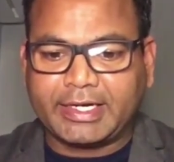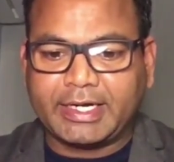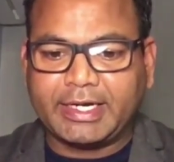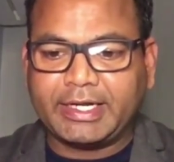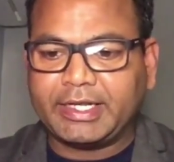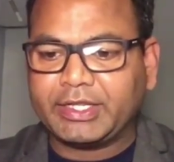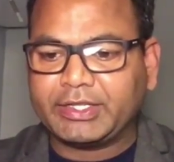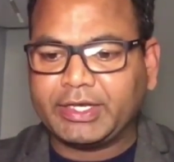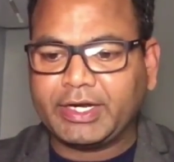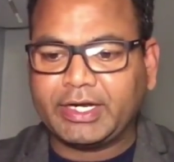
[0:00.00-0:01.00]
Italy is
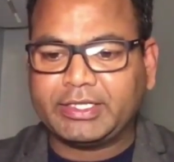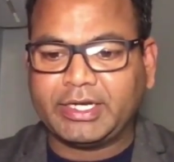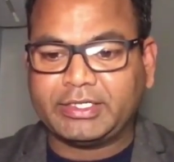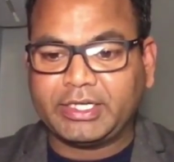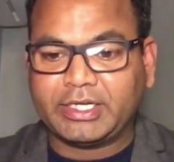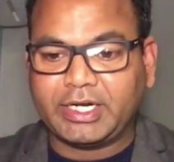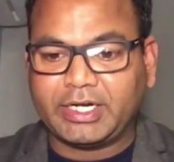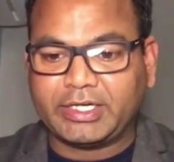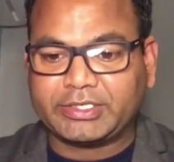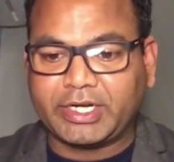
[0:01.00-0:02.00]
there, then then
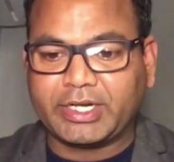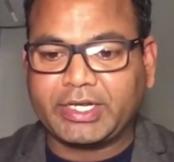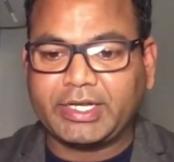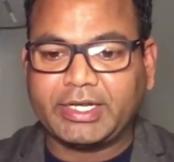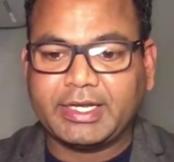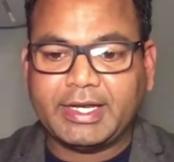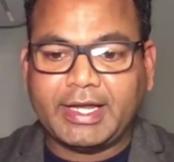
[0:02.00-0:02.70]
uh, Turkey,